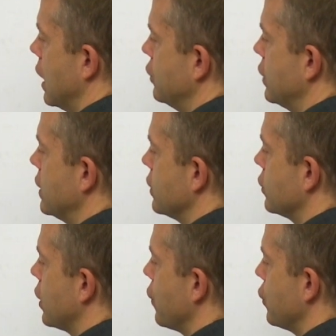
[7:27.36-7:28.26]
I said at the
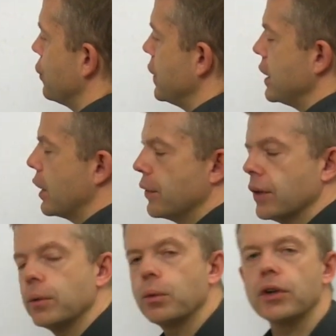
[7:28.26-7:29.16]
start of this video
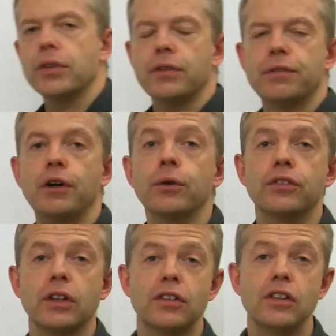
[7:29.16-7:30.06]
that one of the
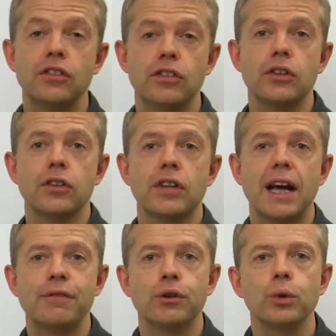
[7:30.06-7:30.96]
faults I see students
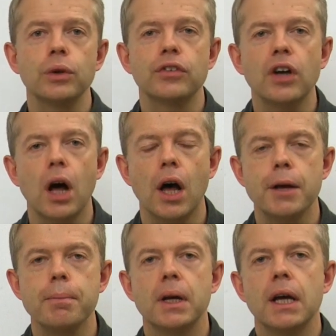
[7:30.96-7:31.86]
have all the
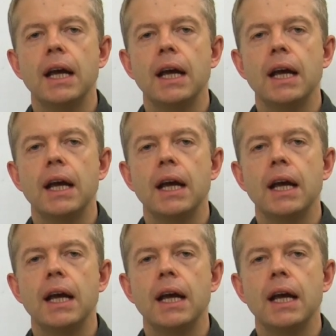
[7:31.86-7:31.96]
time